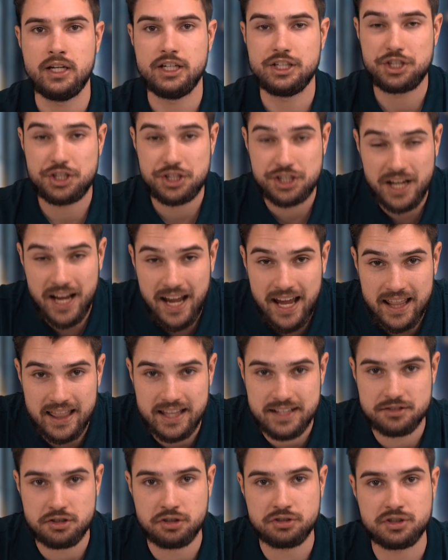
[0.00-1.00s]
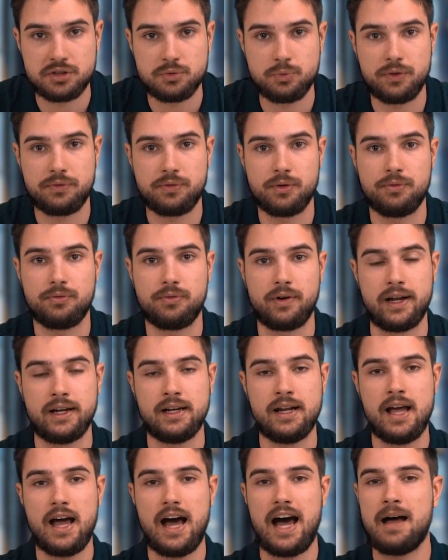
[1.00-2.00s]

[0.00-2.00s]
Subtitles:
Share this content with your friend.